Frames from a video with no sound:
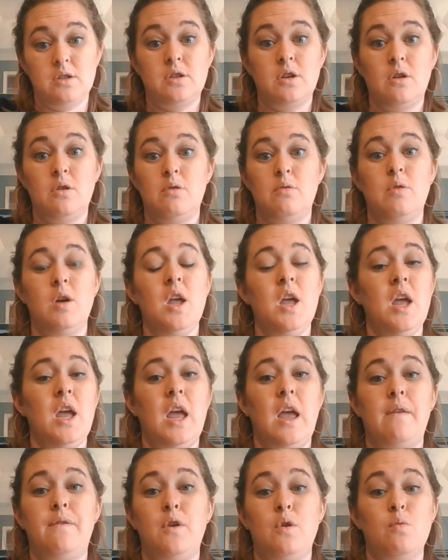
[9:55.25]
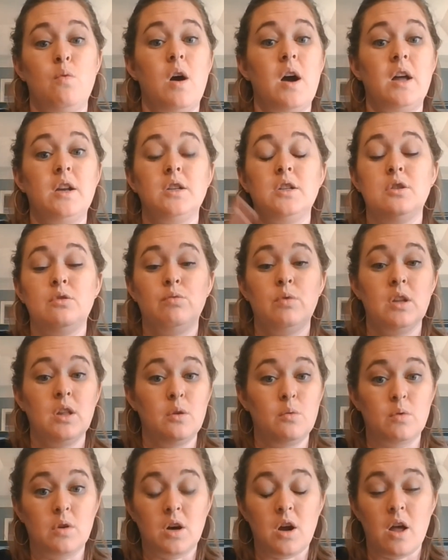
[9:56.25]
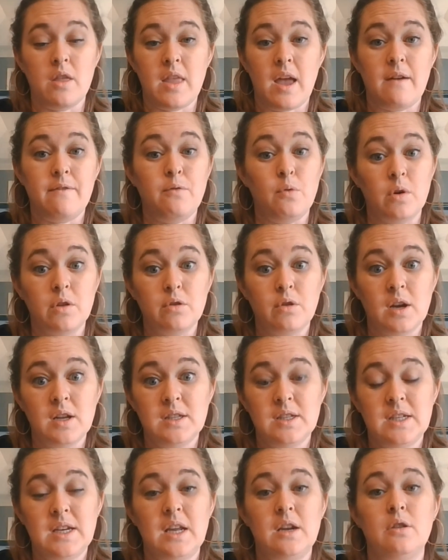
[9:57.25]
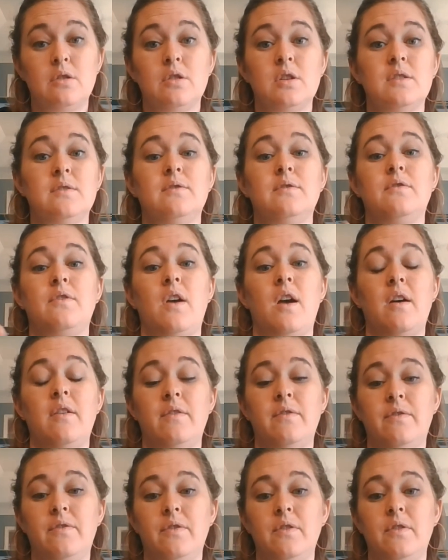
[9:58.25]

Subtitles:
So if you want to really work on that 4th grade standard of